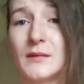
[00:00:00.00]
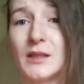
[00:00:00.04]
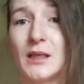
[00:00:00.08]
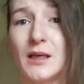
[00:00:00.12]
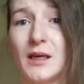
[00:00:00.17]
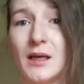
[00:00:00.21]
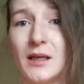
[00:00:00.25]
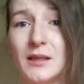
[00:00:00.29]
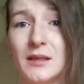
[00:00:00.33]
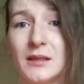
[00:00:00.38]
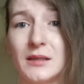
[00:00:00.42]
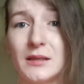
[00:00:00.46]

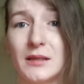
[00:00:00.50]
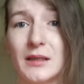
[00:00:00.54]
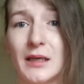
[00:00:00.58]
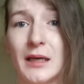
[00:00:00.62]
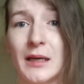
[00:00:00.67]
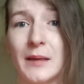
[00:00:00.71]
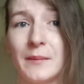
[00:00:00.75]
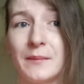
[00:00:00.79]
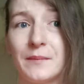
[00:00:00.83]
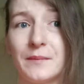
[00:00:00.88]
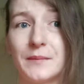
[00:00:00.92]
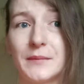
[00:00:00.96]

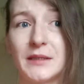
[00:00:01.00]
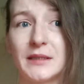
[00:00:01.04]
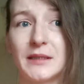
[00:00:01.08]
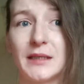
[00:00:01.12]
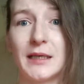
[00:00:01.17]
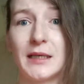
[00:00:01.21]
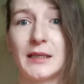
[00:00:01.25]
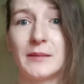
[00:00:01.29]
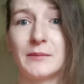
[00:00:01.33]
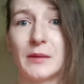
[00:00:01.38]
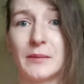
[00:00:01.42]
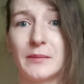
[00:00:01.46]
and
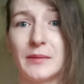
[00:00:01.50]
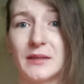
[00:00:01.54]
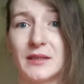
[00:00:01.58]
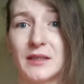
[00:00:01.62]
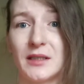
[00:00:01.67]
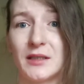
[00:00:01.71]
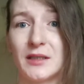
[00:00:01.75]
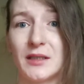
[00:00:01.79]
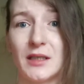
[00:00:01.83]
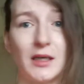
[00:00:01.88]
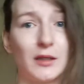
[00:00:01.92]
stated my position.